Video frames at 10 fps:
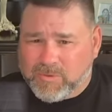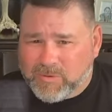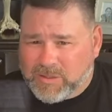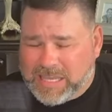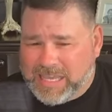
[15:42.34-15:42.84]

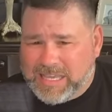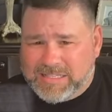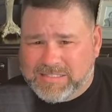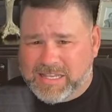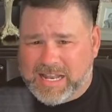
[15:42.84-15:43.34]
kids
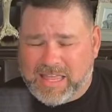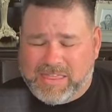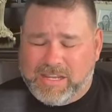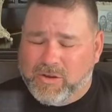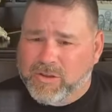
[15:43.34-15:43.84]
that I
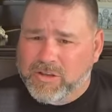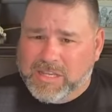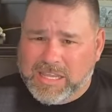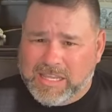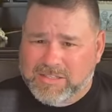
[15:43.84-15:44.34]
think are
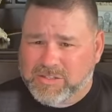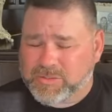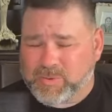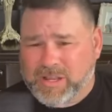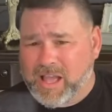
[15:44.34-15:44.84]
good kids.
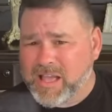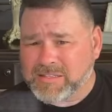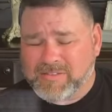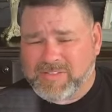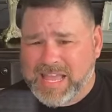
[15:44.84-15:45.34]
Just
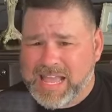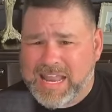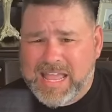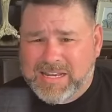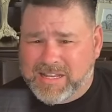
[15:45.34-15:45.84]
because of
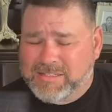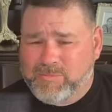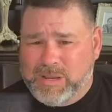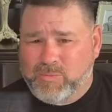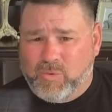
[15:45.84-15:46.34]
that
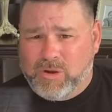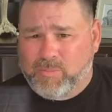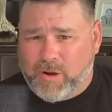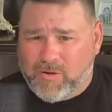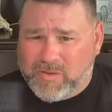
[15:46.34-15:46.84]
doesn't mean we're
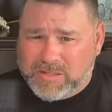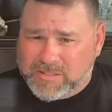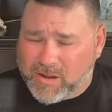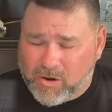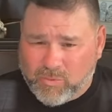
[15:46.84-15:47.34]
impervious
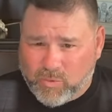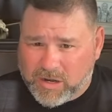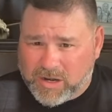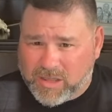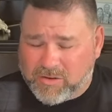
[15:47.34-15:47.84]
to hurting
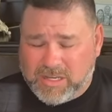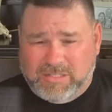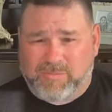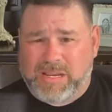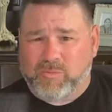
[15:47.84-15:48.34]
one another.
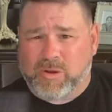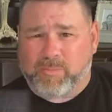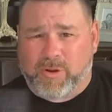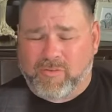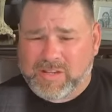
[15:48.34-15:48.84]
Doesn't mean we're
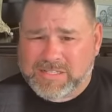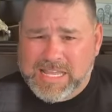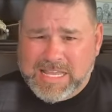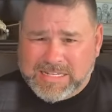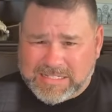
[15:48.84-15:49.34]
impervious
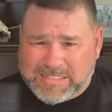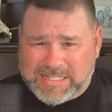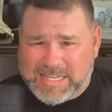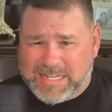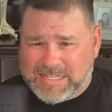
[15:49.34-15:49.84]
to
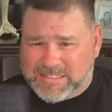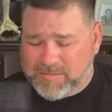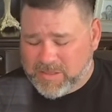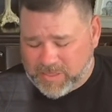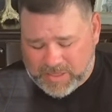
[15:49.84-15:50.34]
sin and some of the